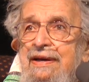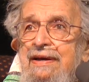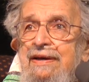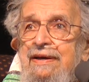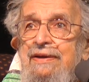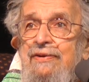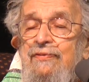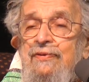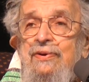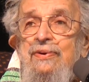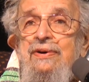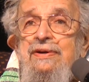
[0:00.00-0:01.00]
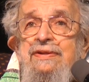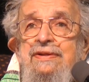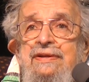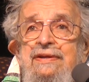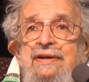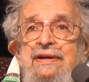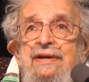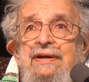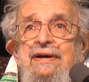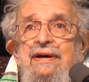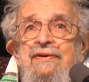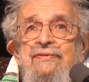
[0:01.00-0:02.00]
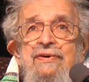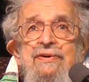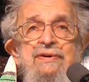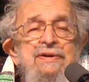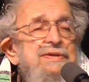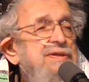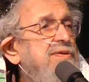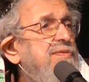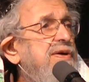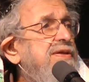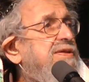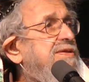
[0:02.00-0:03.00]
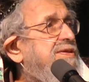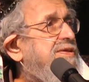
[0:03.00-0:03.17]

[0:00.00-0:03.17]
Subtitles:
And of course I want to